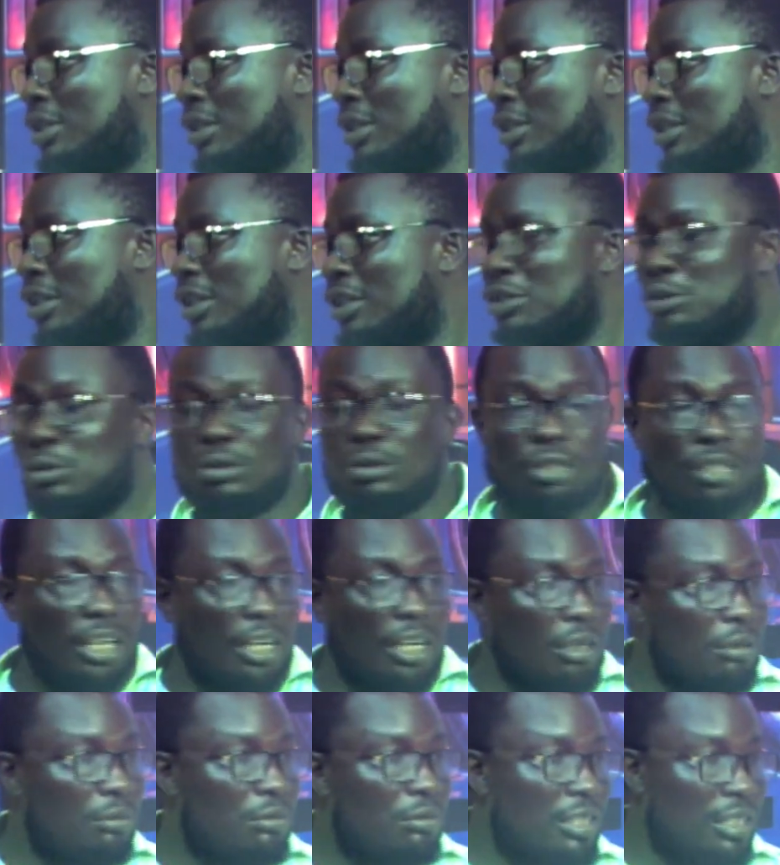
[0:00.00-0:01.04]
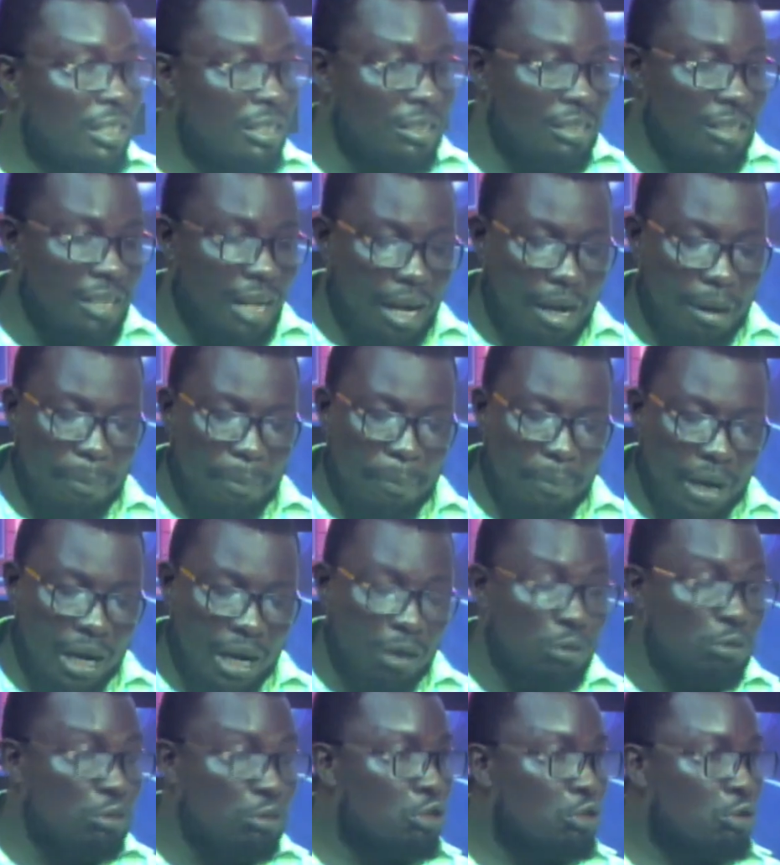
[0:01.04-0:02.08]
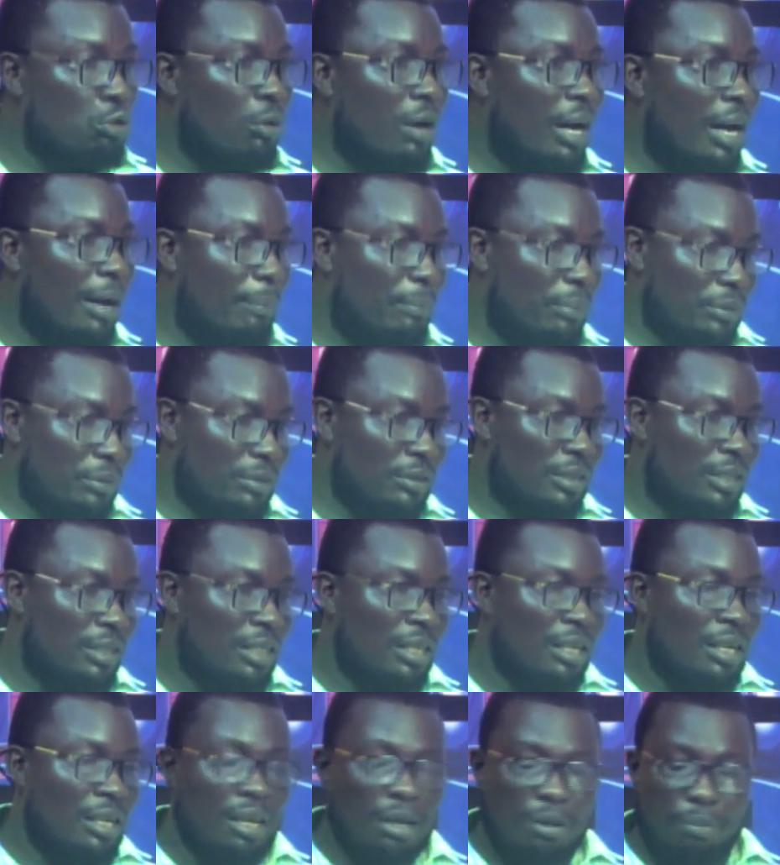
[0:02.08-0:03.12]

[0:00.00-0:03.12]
those kind of things are bound to happen. But